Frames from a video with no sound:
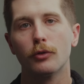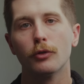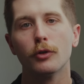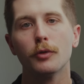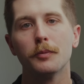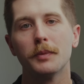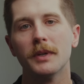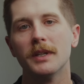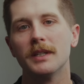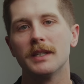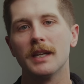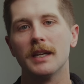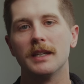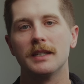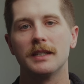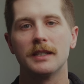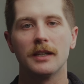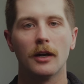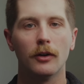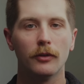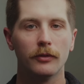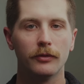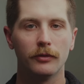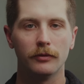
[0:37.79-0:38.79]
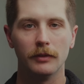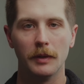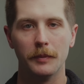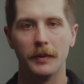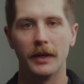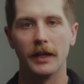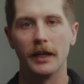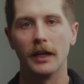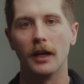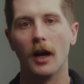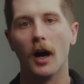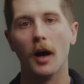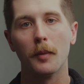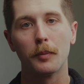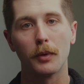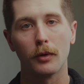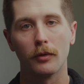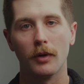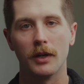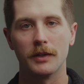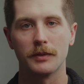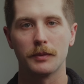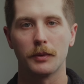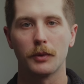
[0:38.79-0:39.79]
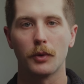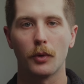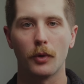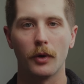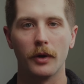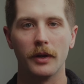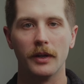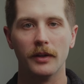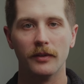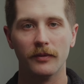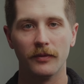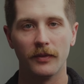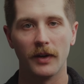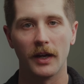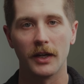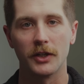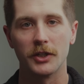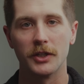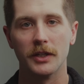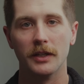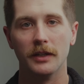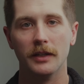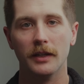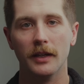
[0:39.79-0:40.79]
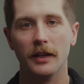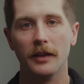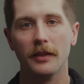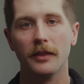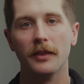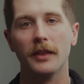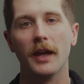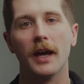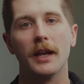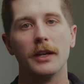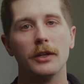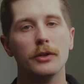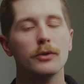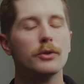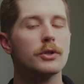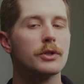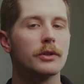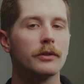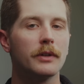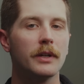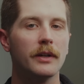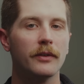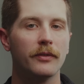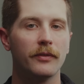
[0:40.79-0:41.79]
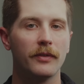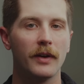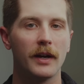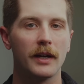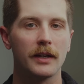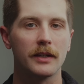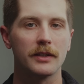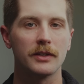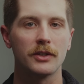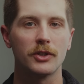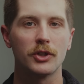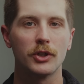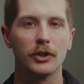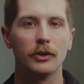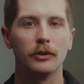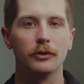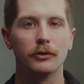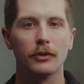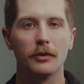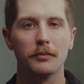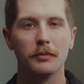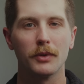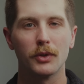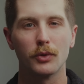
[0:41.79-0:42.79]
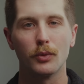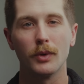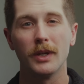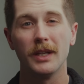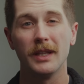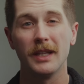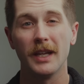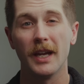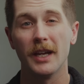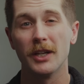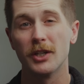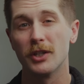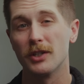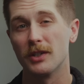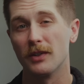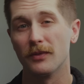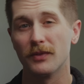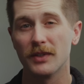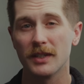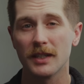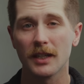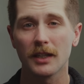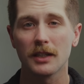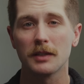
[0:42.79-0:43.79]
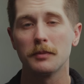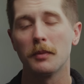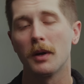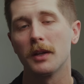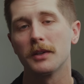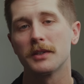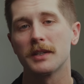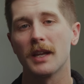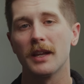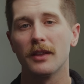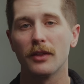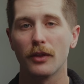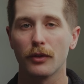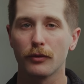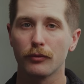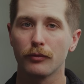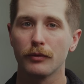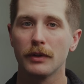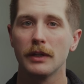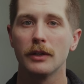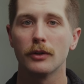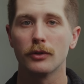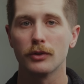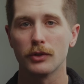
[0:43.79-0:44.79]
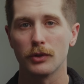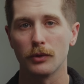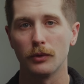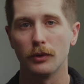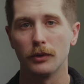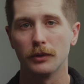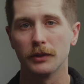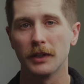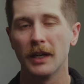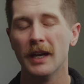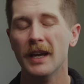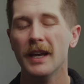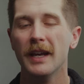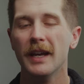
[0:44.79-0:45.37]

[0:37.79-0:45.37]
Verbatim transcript: croup is a self-limiting upper respiratory infection that usually affects children between the ages of six months and three years old.